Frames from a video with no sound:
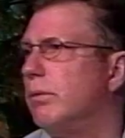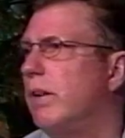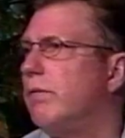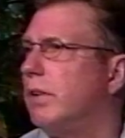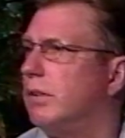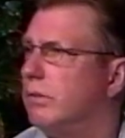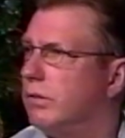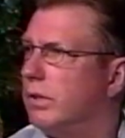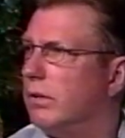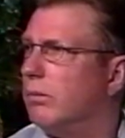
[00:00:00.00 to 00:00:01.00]
rate
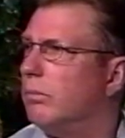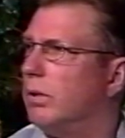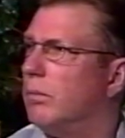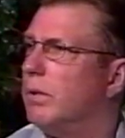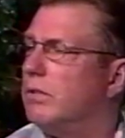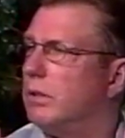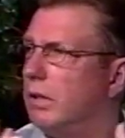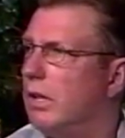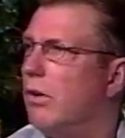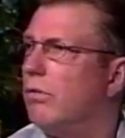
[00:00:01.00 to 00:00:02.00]
funds that, mm -hmm. are, mm-hmm. that are
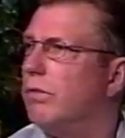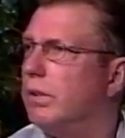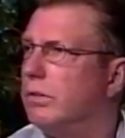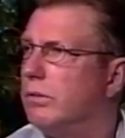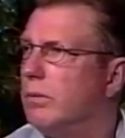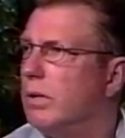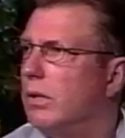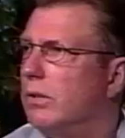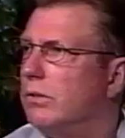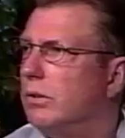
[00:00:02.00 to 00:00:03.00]
basically loan yeah. funds.
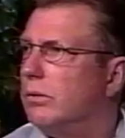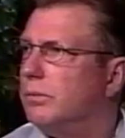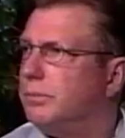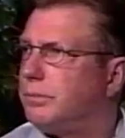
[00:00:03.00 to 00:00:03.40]
So,